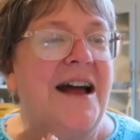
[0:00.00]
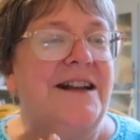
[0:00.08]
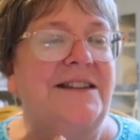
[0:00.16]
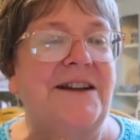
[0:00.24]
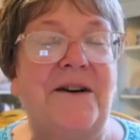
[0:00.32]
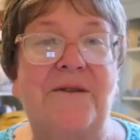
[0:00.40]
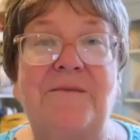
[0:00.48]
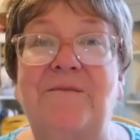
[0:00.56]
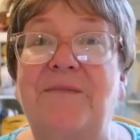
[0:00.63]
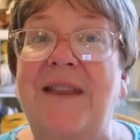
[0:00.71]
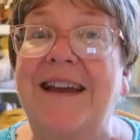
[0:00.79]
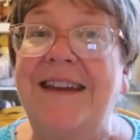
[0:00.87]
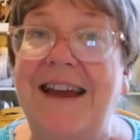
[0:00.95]
So
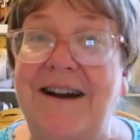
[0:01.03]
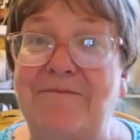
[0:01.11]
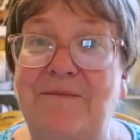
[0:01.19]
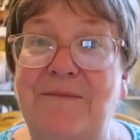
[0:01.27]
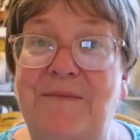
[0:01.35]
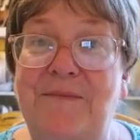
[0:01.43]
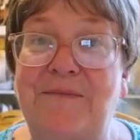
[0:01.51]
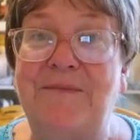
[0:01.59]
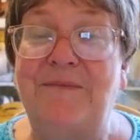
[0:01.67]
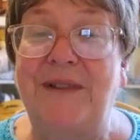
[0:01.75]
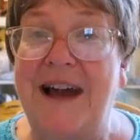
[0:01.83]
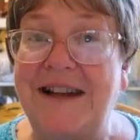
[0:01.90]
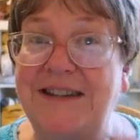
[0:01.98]
yeah,
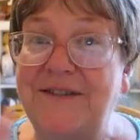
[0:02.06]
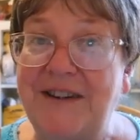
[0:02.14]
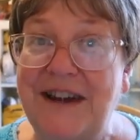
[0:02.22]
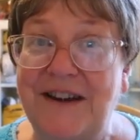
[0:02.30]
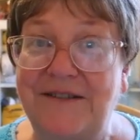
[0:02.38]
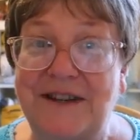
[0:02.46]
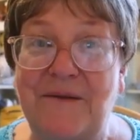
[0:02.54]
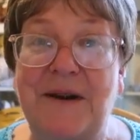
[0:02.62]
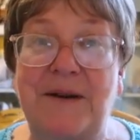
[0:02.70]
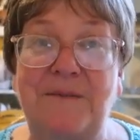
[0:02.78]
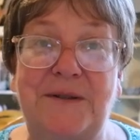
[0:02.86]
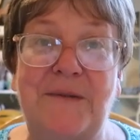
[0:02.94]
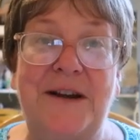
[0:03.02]
lots of videos coming
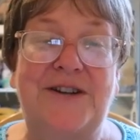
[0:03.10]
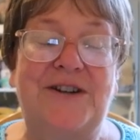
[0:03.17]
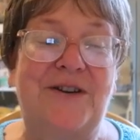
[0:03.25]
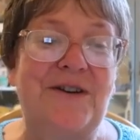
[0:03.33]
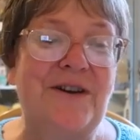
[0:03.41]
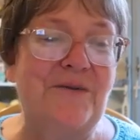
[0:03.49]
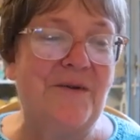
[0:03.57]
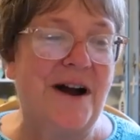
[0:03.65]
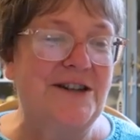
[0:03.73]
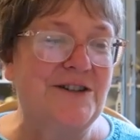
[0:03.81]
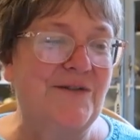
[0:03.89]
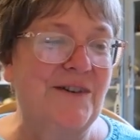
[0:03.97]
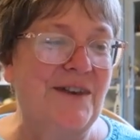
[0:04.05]
up, so make sure you
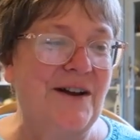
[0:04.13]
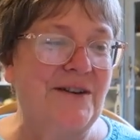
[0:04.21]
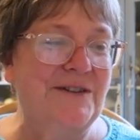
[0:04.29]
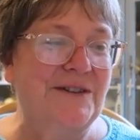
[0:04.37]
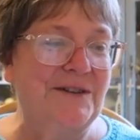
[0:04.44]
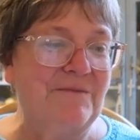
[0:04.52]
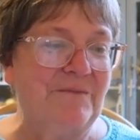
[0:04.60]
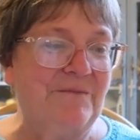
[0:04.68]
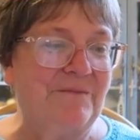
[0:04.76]
watch for those.